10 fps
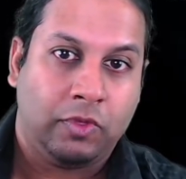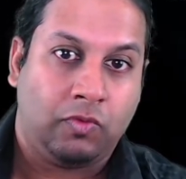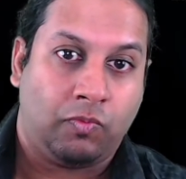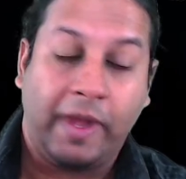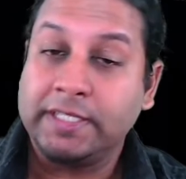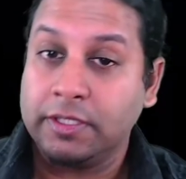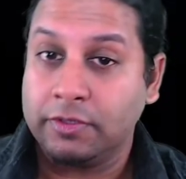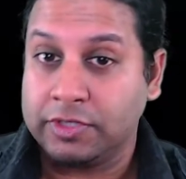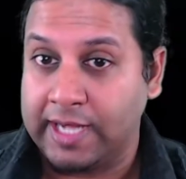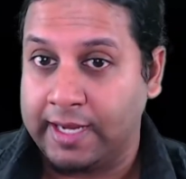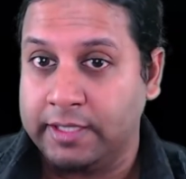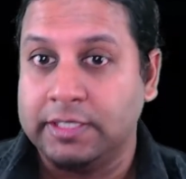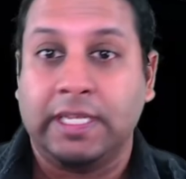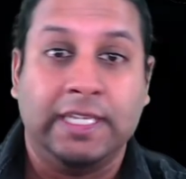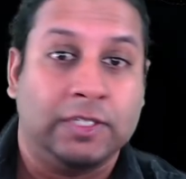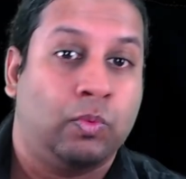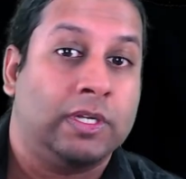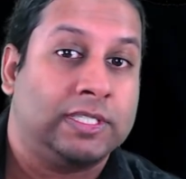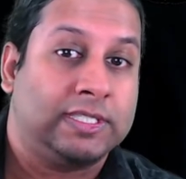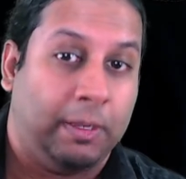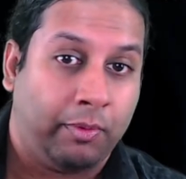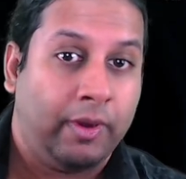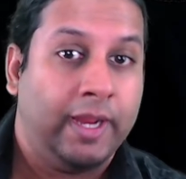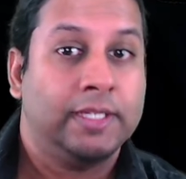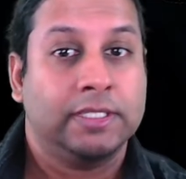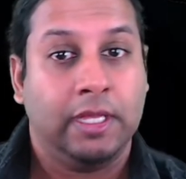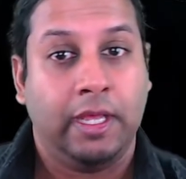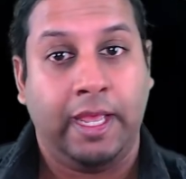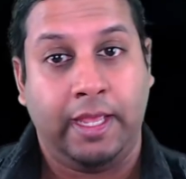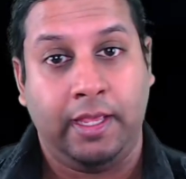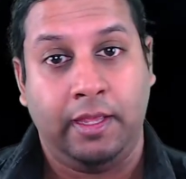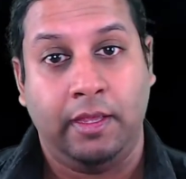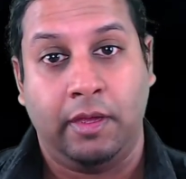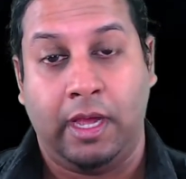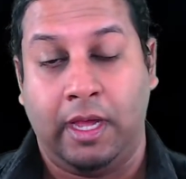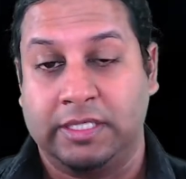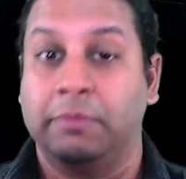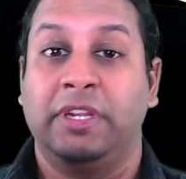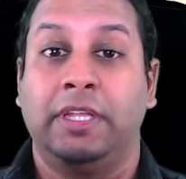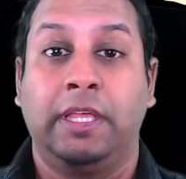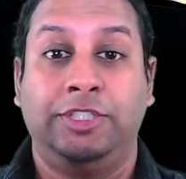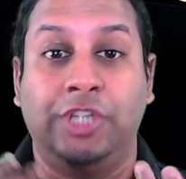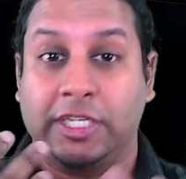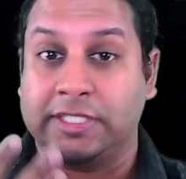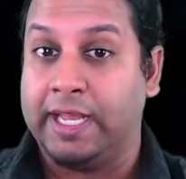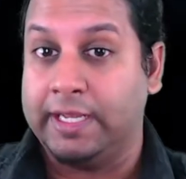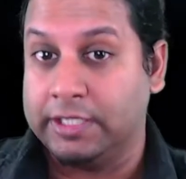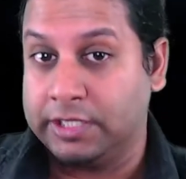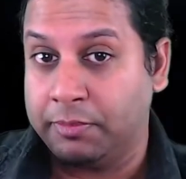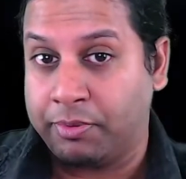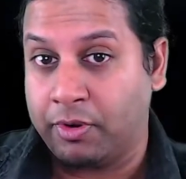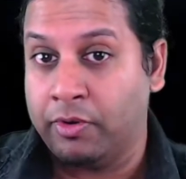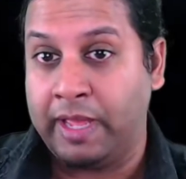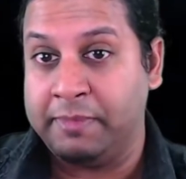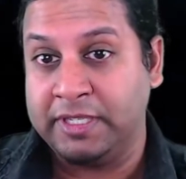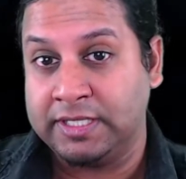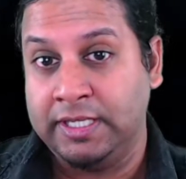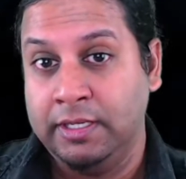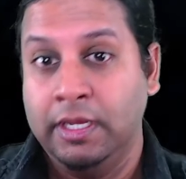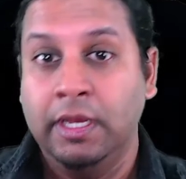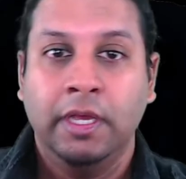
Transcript: Raising those standards is what separates somebody just getting into the pro gaming scene